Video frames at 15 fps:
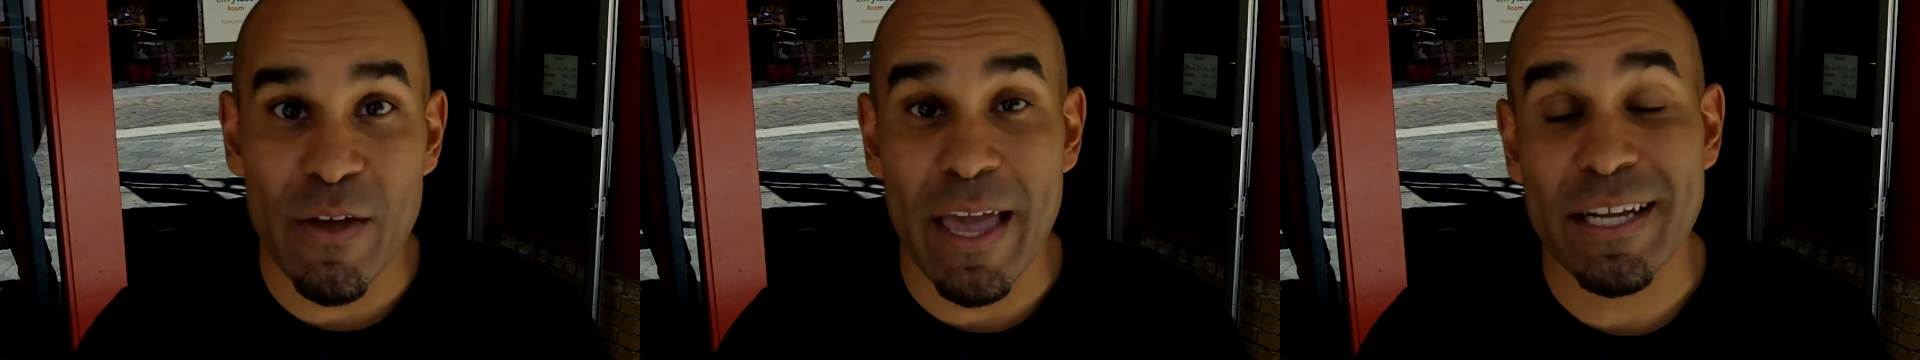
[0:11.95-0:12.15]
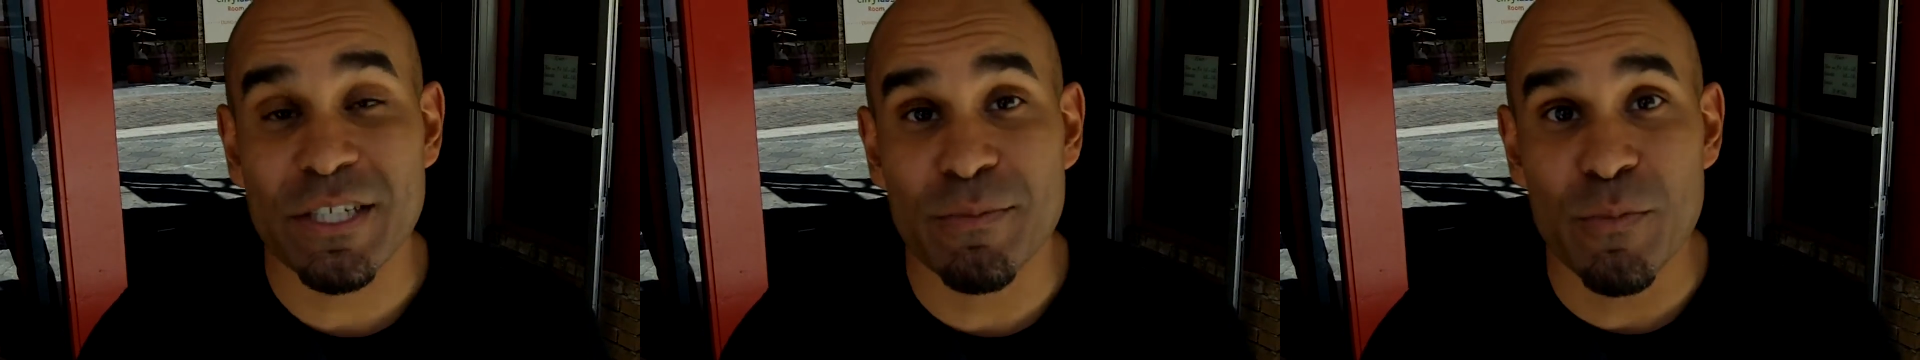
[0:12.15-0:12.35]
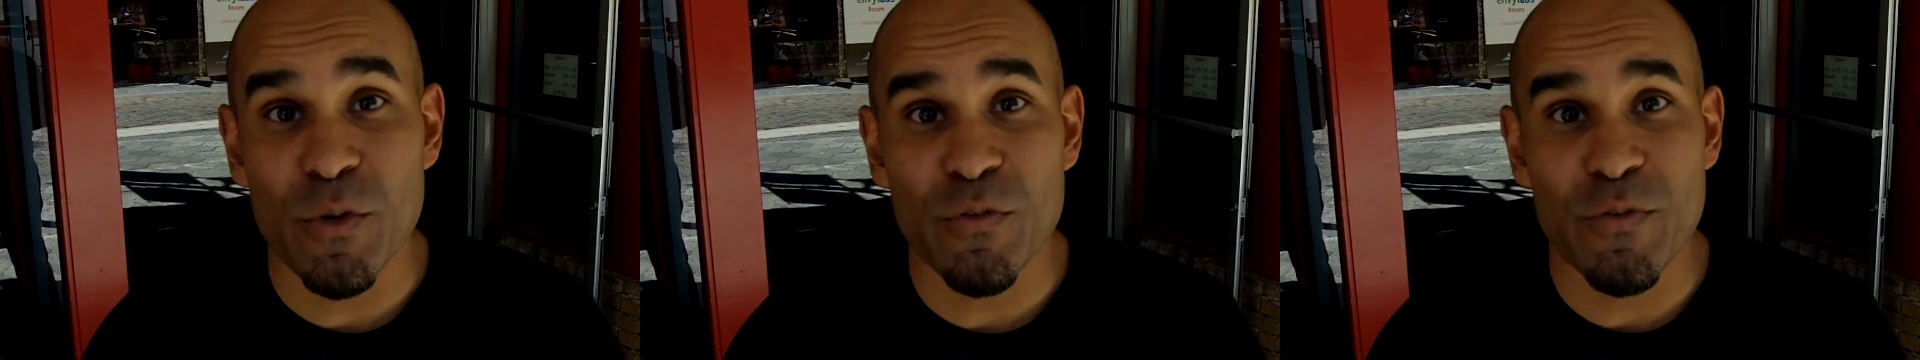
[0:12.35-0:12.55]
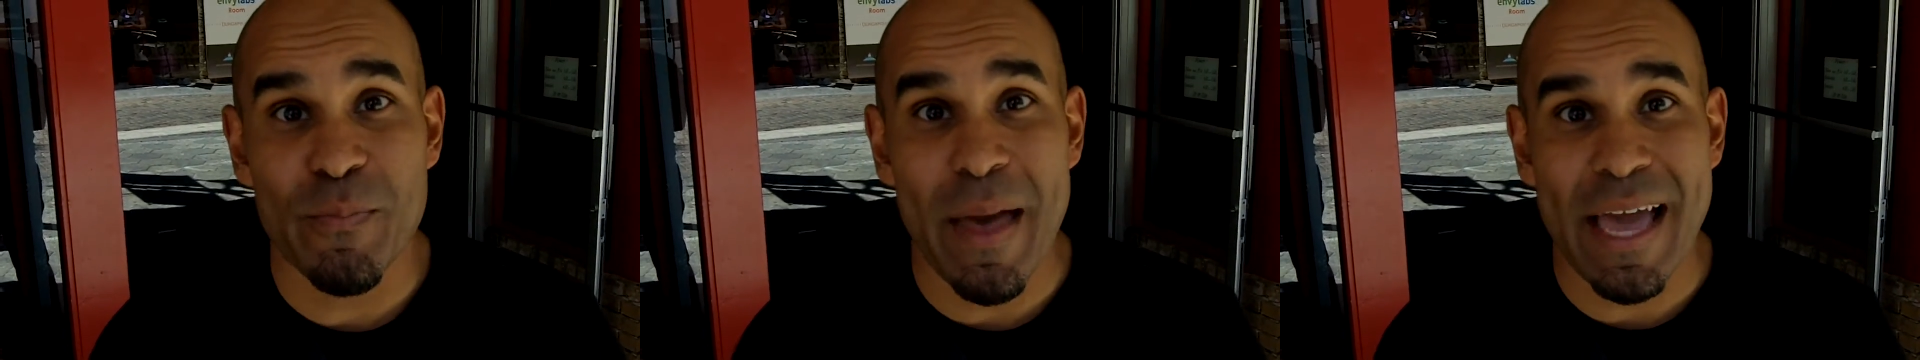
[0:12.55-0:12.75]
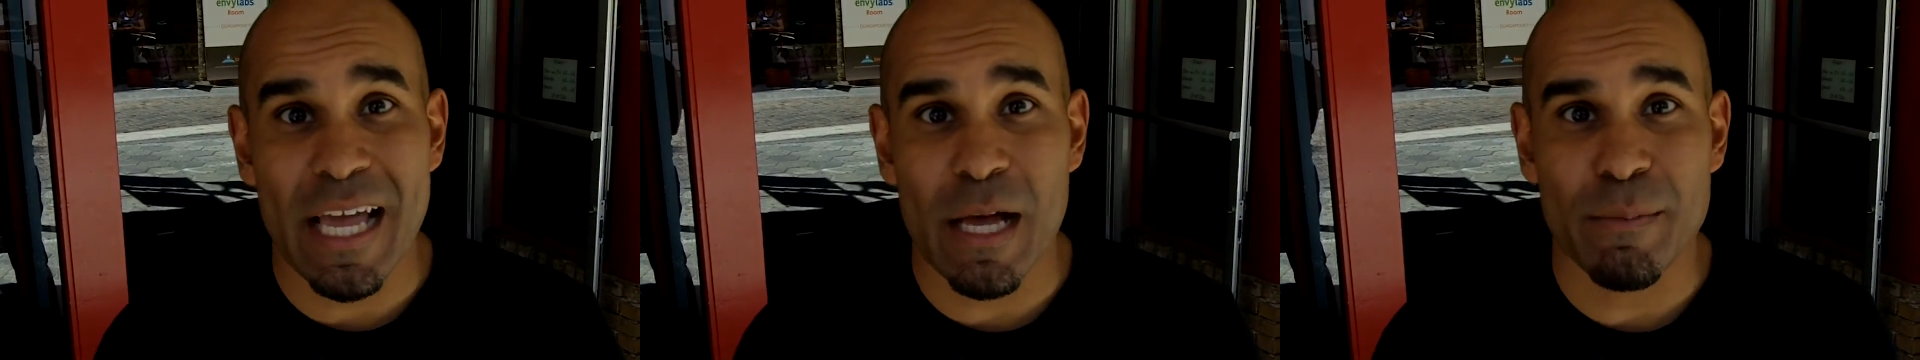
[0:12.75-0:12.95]
I actually moved
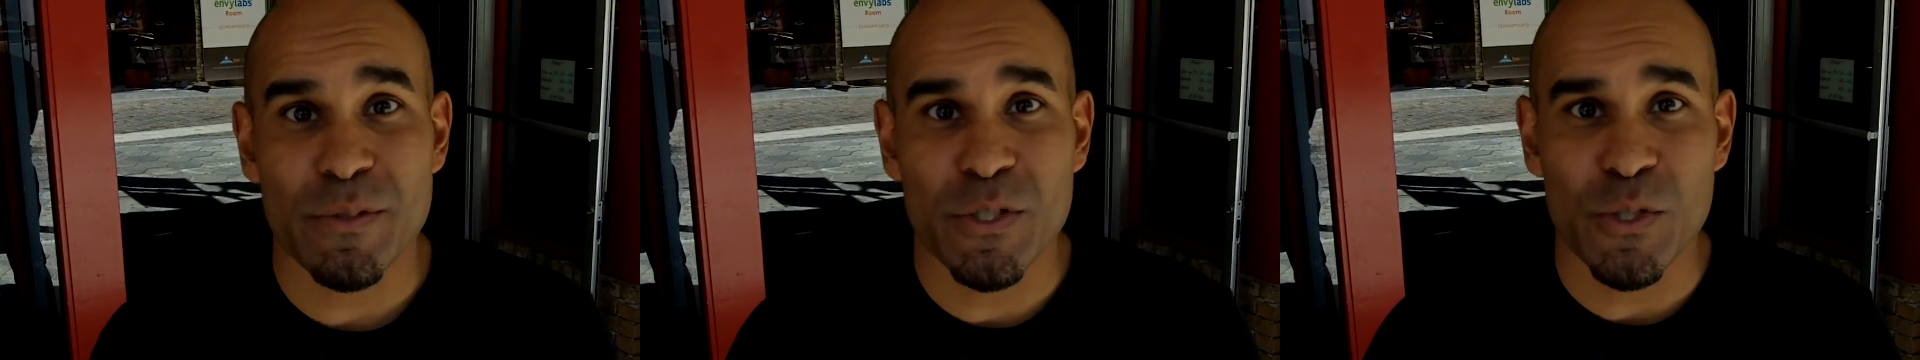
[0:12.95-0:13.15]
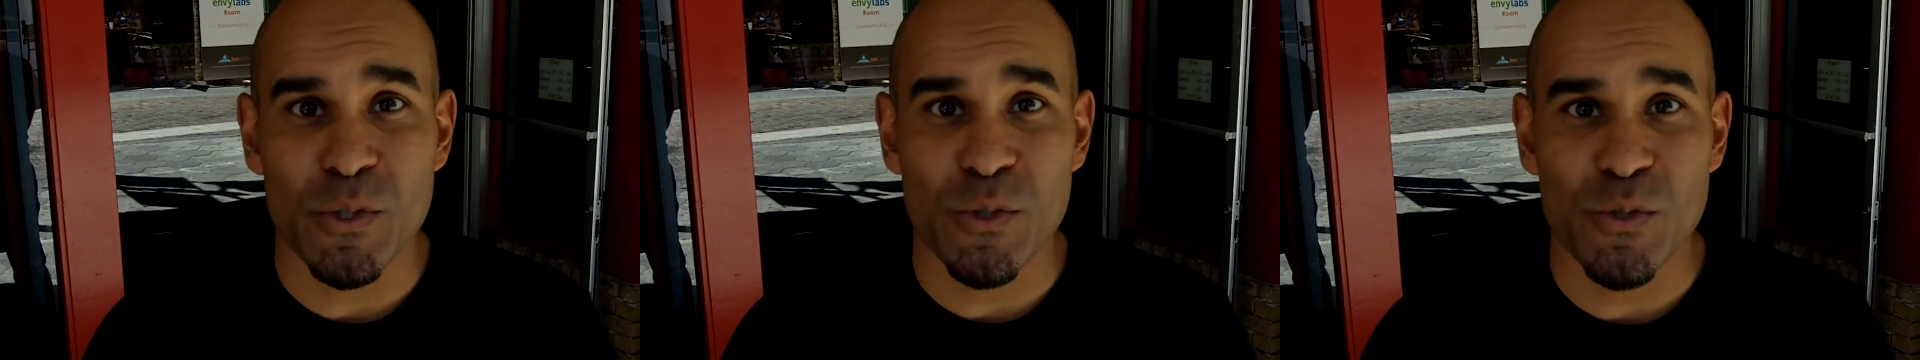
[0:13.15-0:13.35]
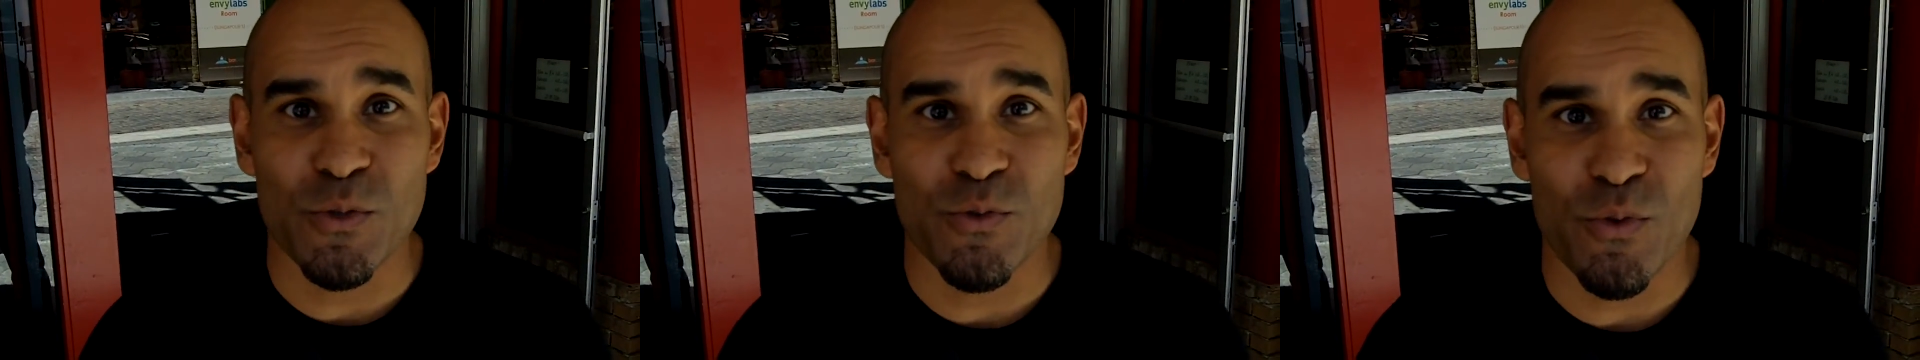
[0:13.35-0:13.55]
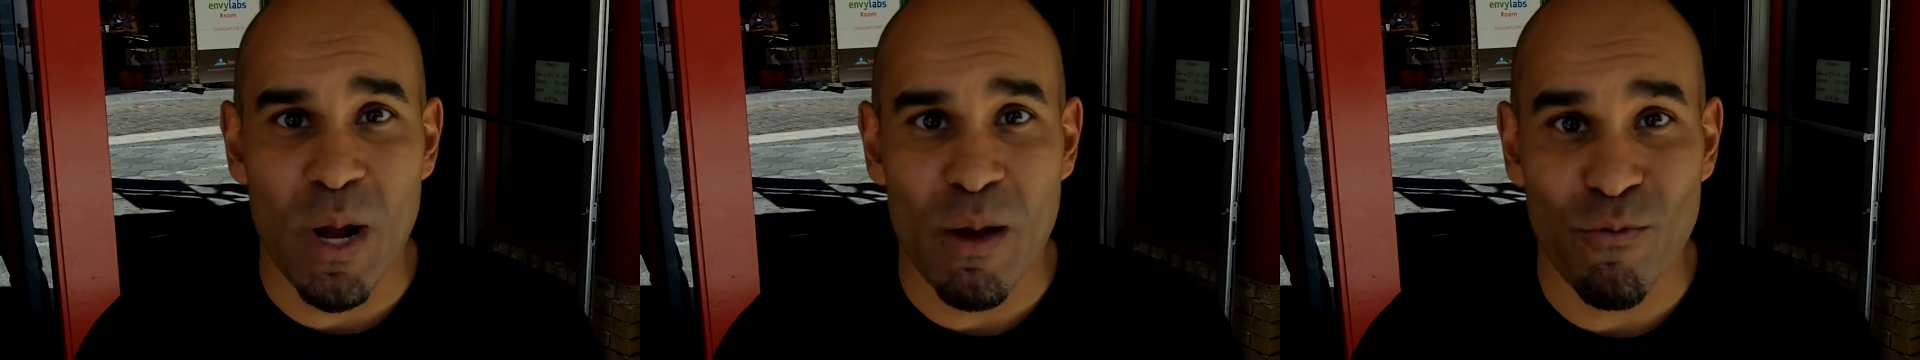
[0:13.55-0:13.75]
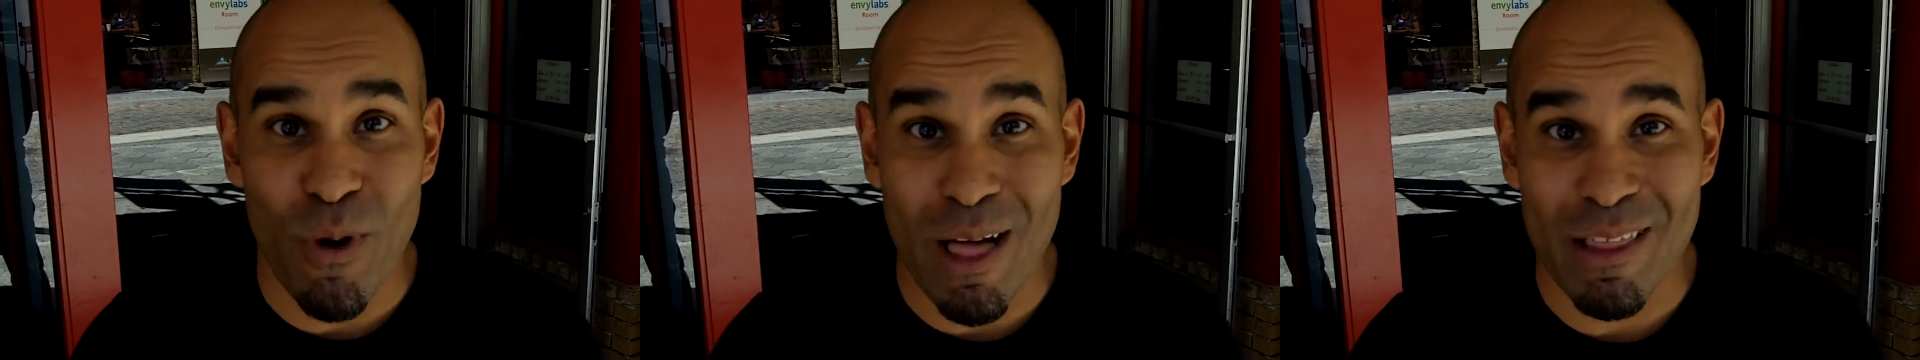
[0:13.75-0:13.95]
back up to
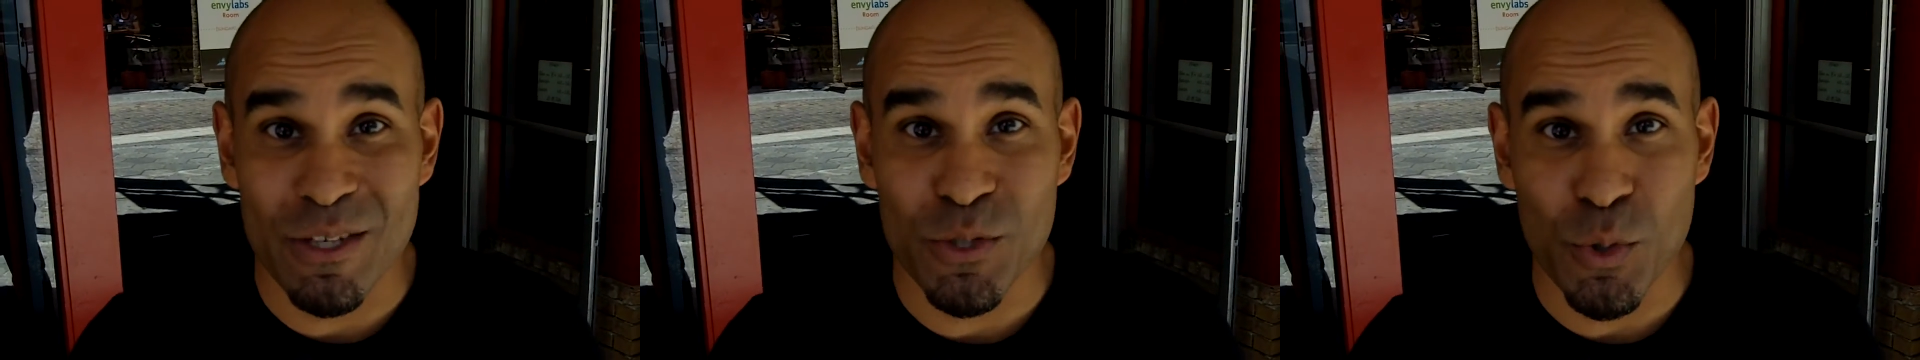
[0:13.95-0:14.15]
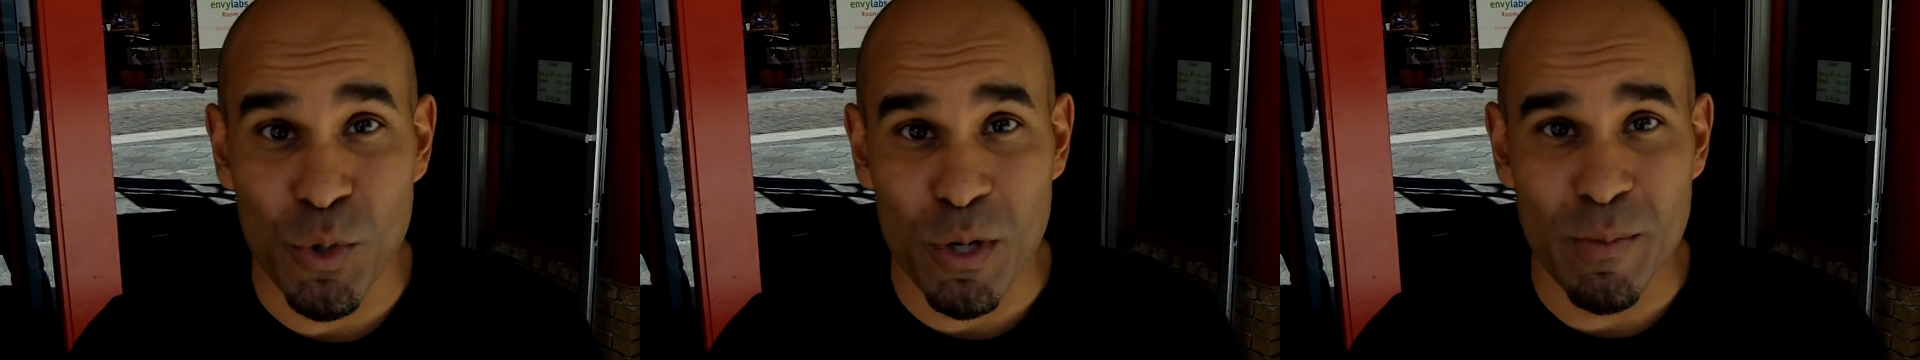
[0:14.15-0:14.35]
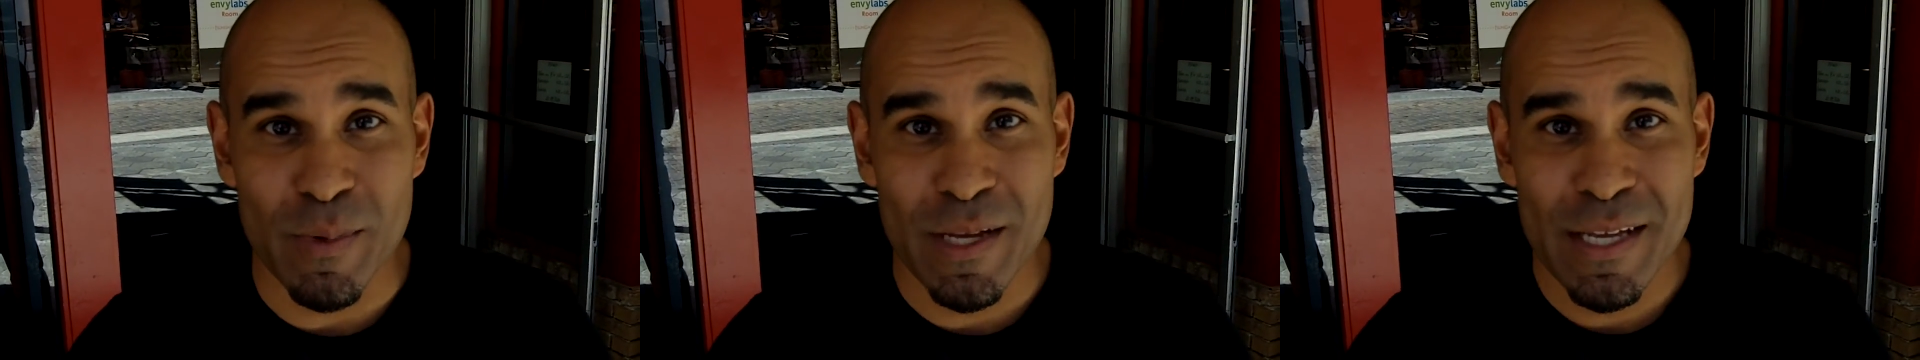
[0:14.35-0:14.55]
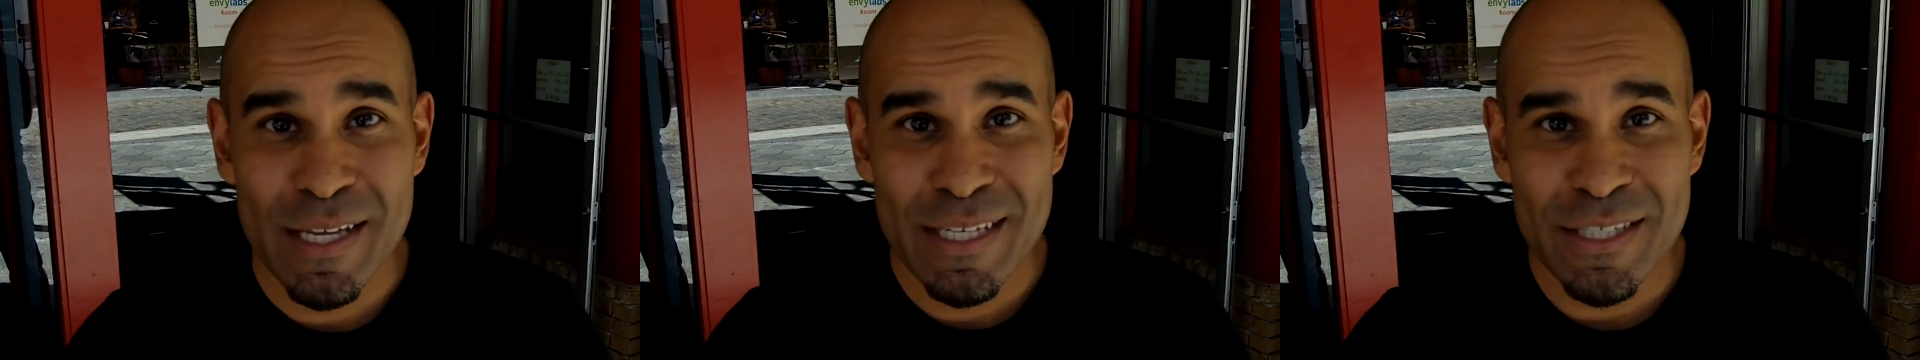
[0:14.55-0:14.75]
um, Raleigh, Durham,